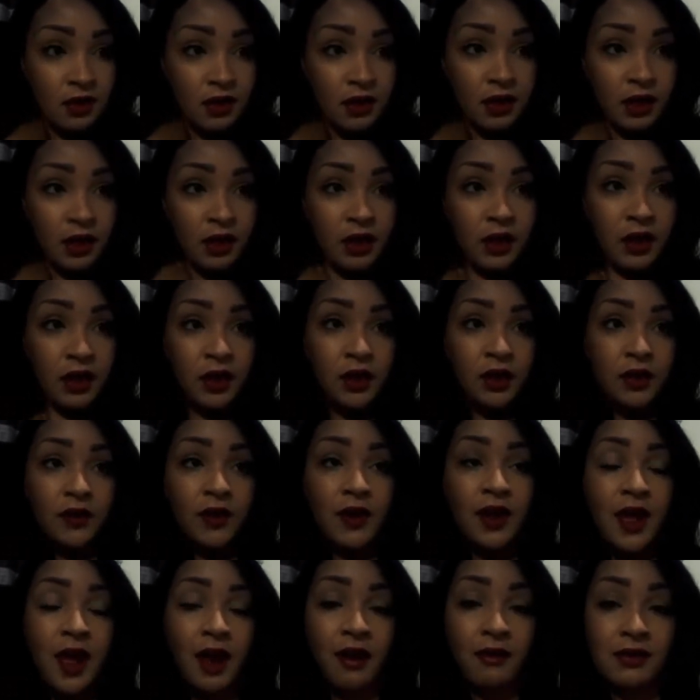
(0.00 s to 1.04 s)
you know,
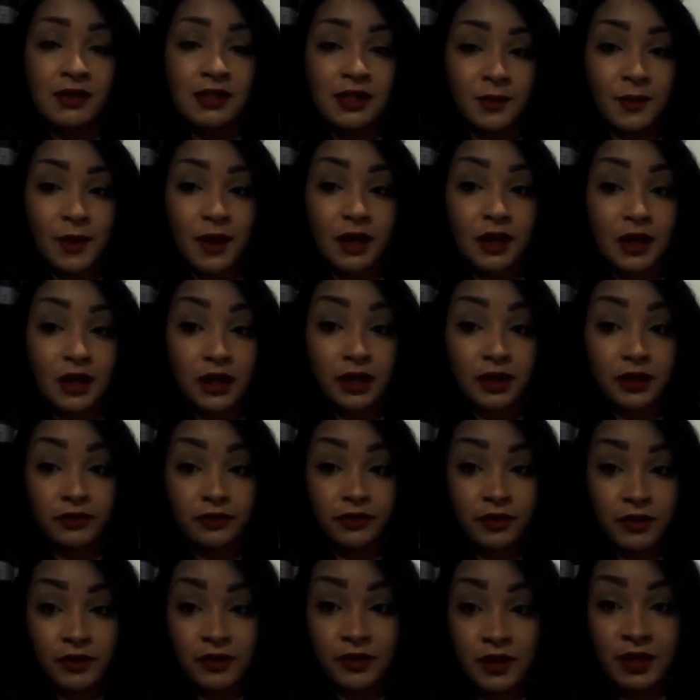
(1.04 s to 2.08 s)
I was on my clear
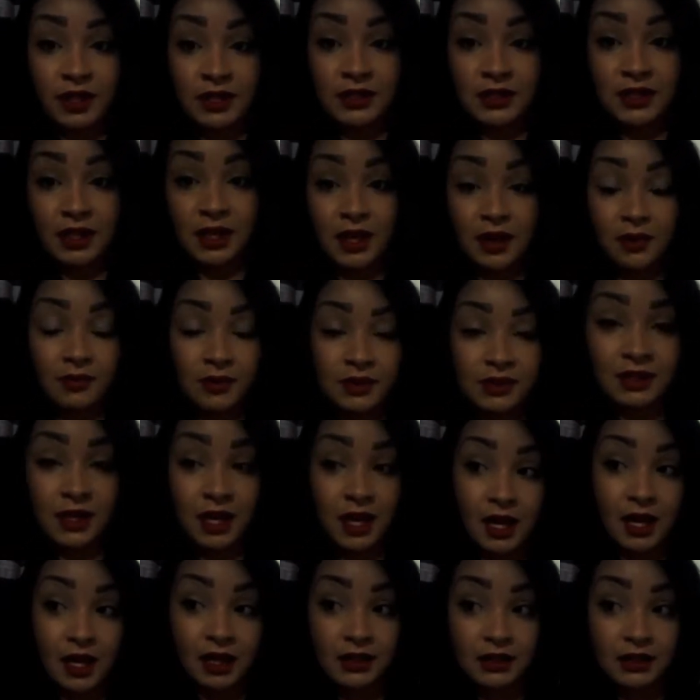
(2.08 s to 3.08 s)
fluids and I was not